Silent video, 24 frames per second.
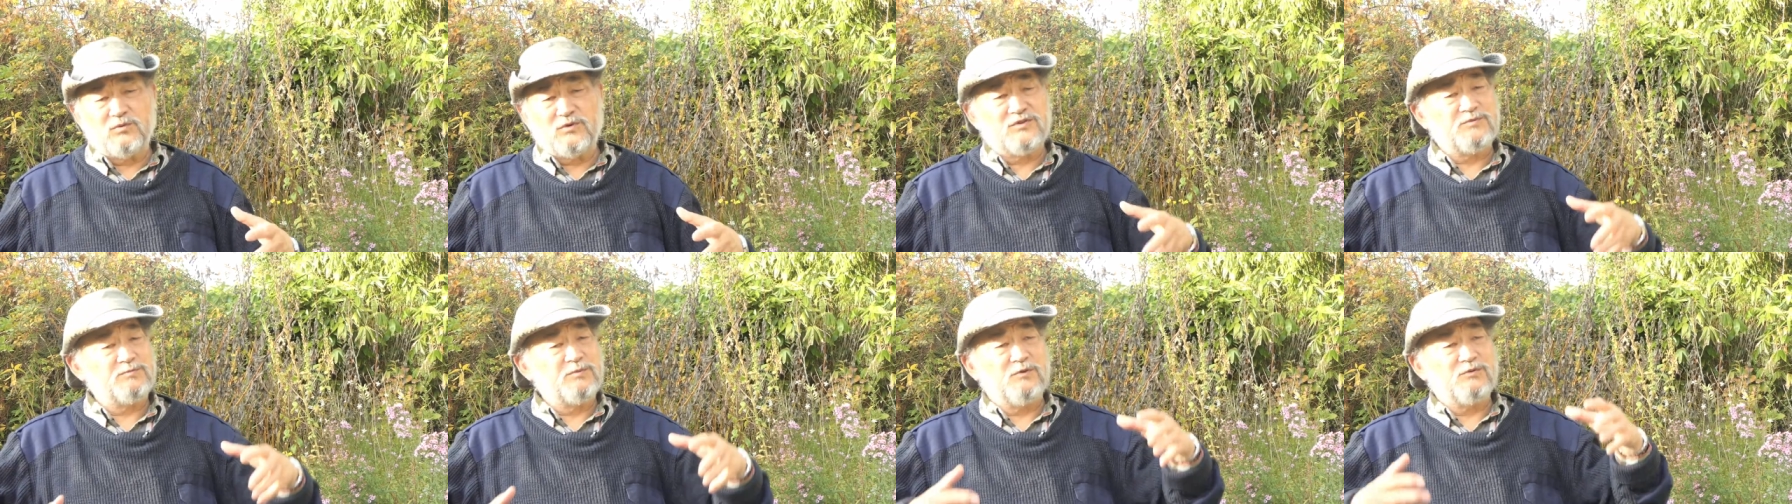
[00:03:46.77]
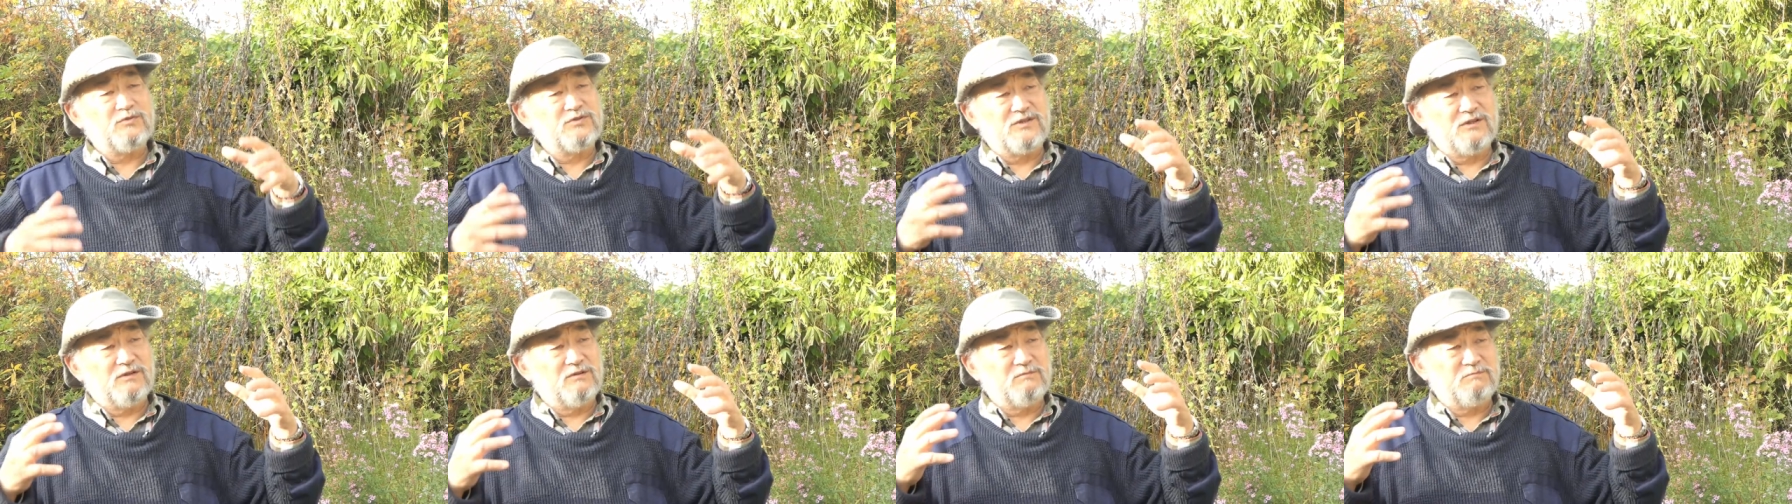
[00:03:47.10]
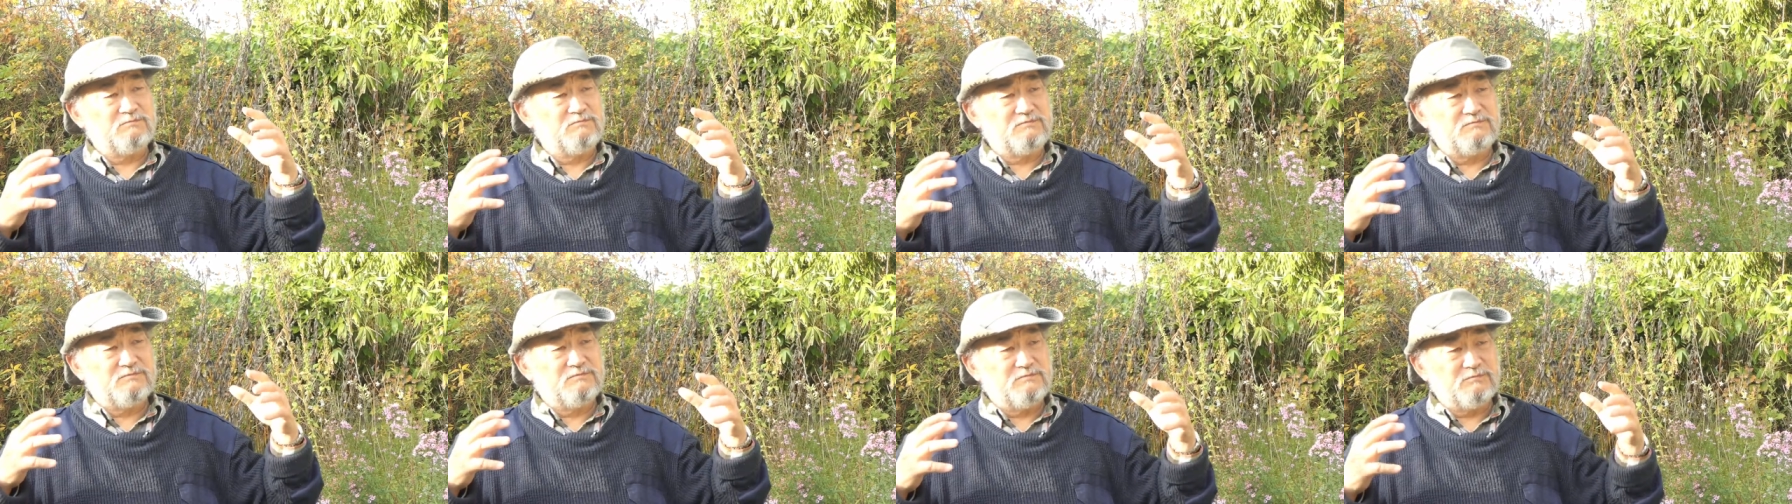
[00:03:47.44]
We're supposed to
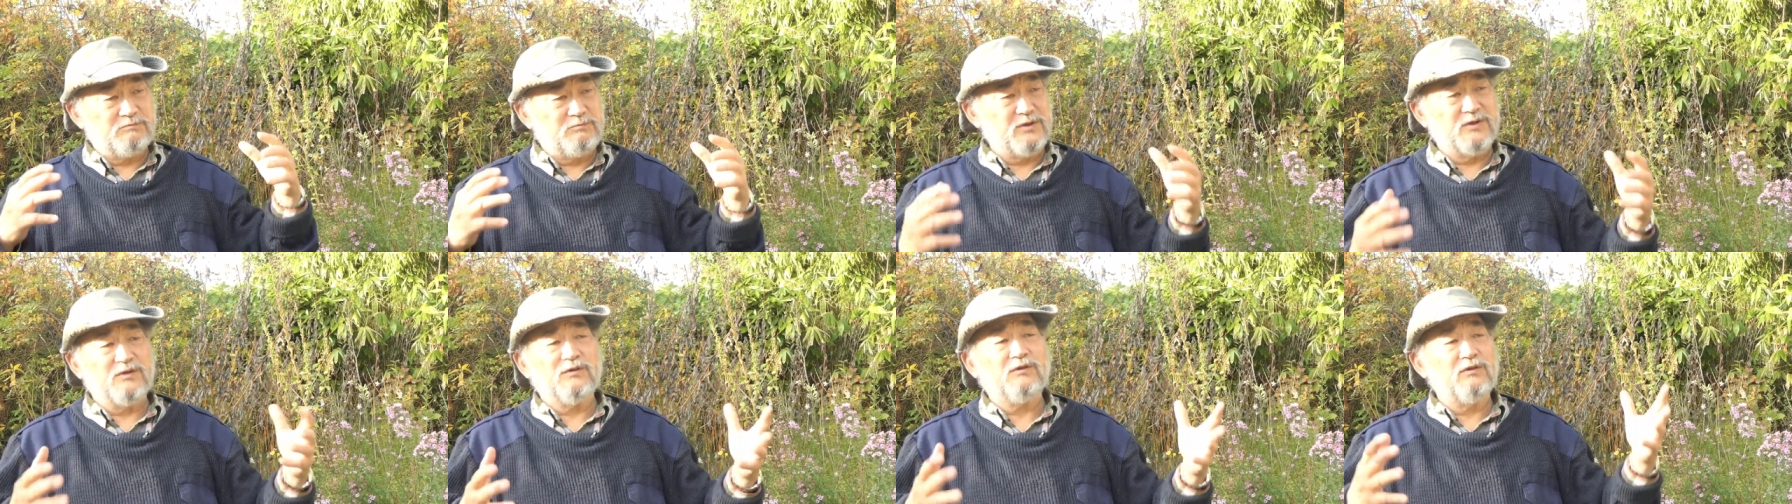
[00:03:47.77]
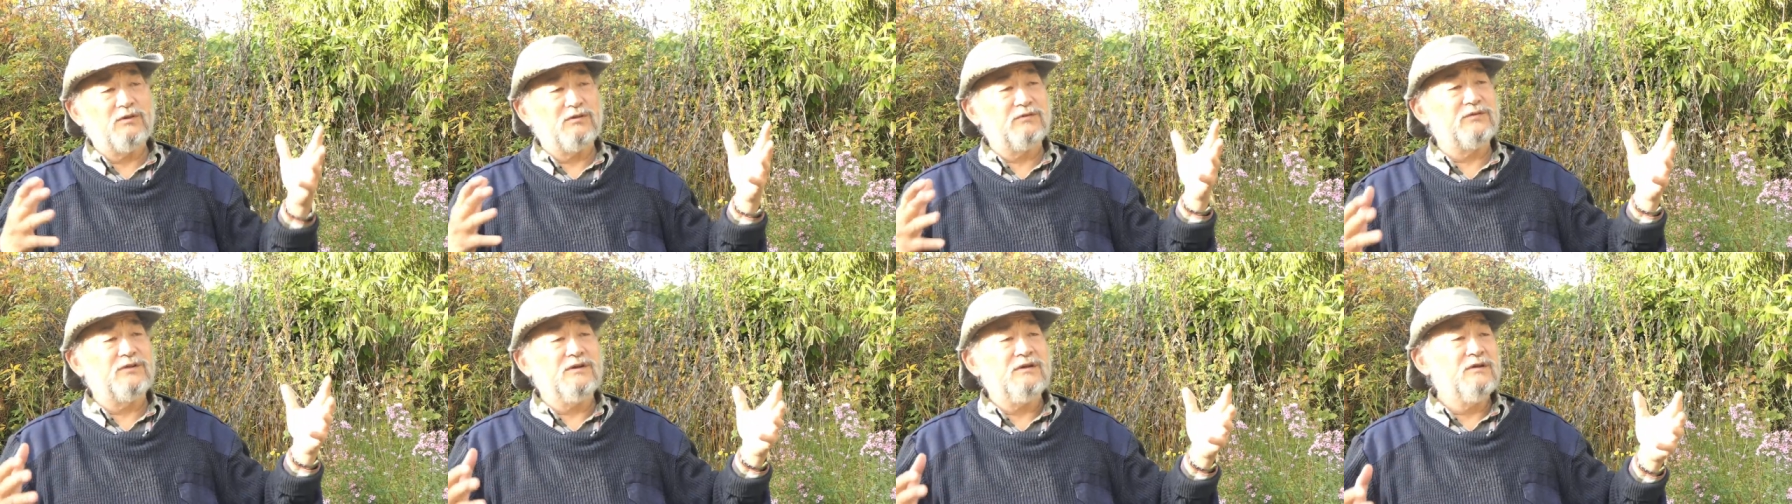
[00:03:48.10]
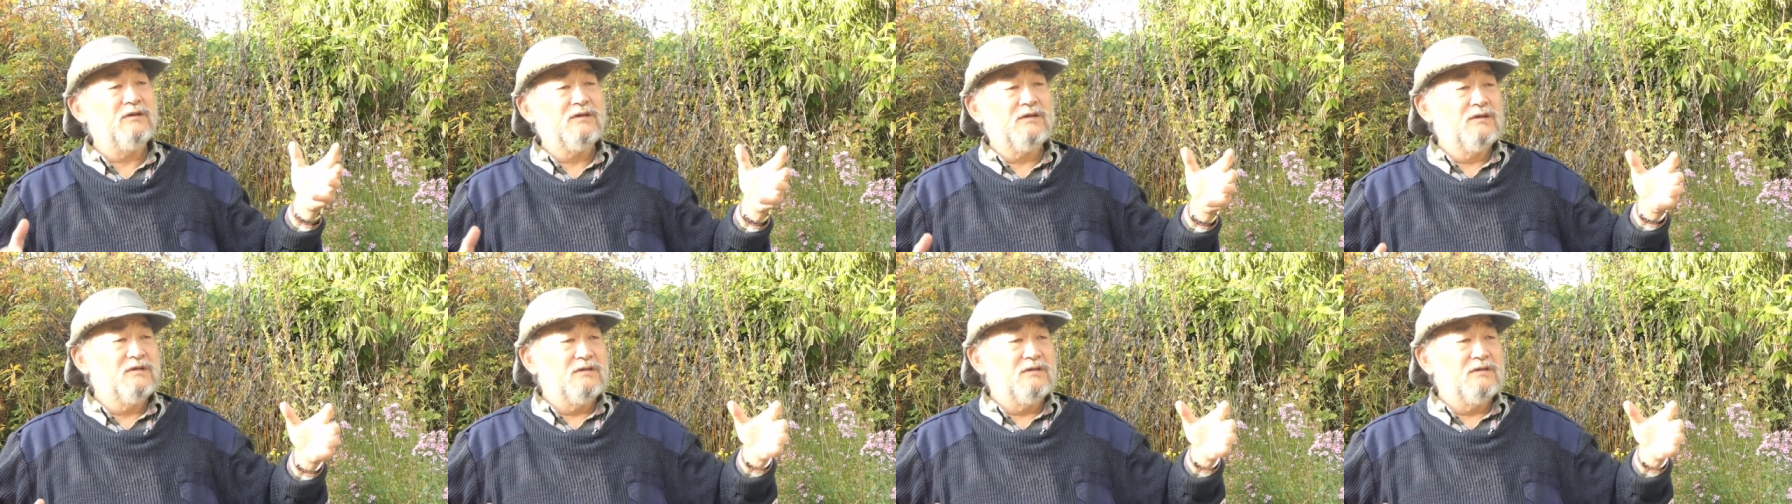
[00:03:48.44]
build